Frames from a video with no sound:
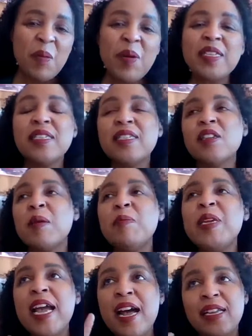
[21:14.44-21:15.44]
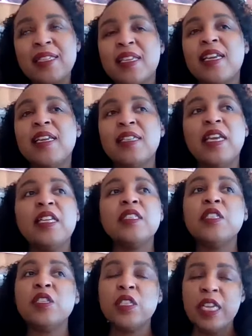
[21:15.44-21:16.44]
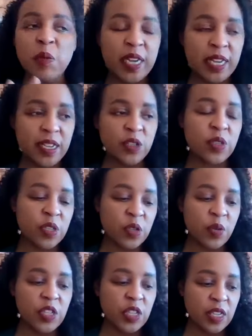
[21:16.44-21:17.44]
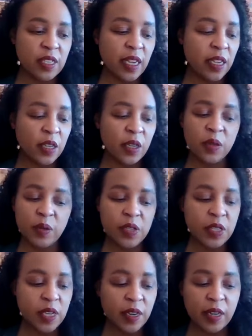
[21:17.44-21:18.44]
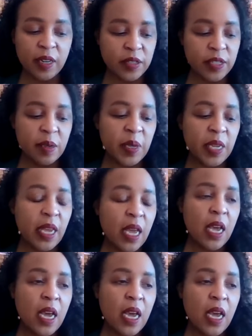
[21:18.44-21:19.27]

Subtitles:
But so let me ask, and anyone can answer this question, Sayu or Sarah or Tammy.